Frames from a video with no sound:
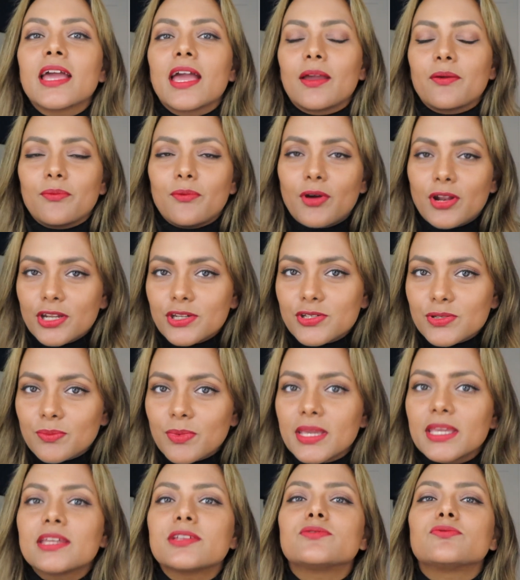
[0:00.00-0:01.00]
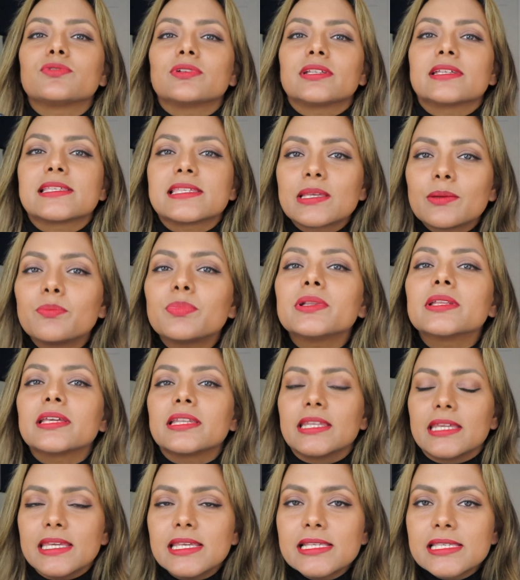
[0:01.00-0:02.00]
I wanted to make it really simple
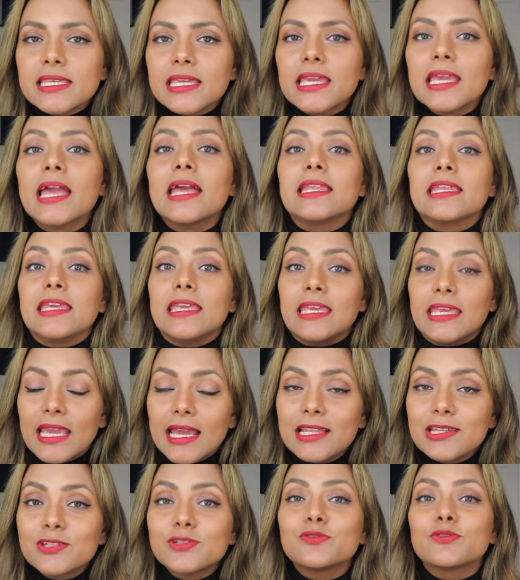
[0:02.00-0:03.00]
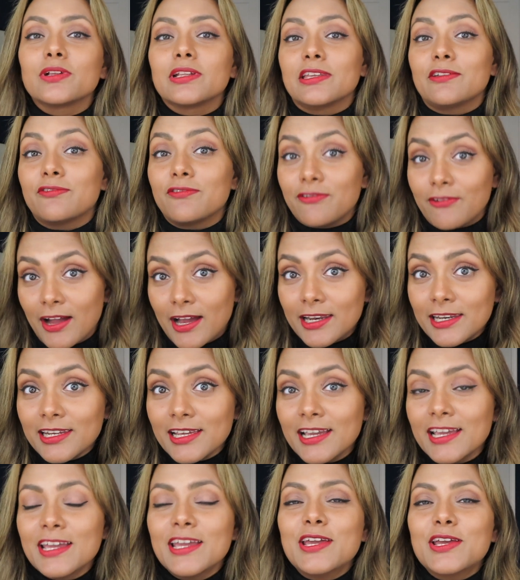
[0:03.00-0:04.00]
and easy and yet really fun